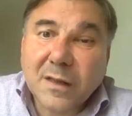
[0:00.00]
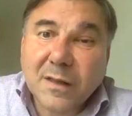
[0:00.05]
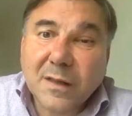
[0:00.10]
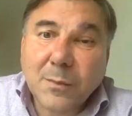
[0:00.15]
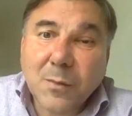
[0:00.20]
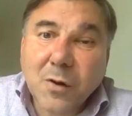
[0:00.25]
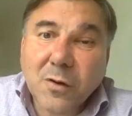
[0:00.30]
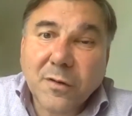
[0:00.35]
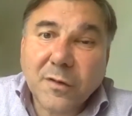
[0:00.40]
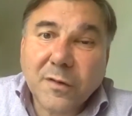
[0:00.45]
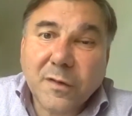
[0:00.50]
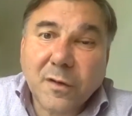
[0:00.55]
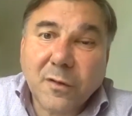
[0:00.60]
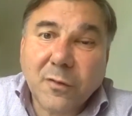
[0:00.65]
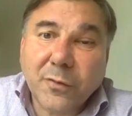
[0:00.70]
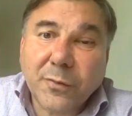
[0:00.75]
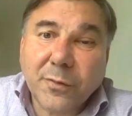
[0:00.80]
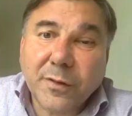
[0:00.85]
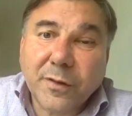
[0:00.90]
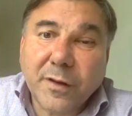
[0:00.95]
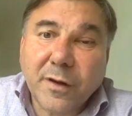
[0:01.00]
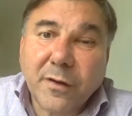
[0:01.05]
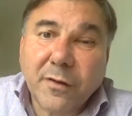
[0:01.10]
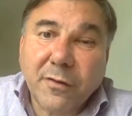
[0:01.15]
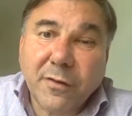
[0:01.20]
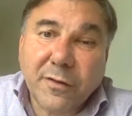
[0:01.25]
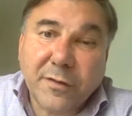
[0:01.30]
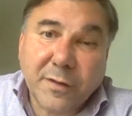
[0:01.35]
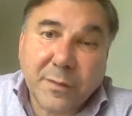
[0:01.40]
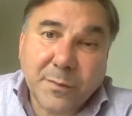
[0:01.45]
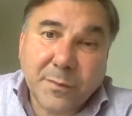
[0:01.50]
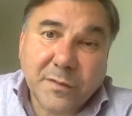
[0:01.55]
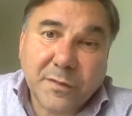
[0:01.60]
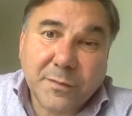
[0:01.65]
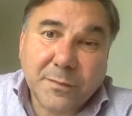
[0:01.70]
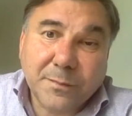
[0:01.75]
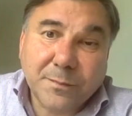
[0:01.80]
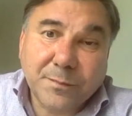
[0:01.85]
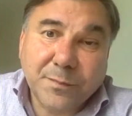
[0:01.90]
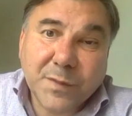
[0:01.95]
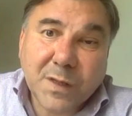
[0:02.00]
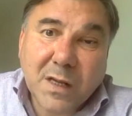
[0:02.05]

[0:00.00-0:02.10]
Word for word: Democracy, authoritarian regimes.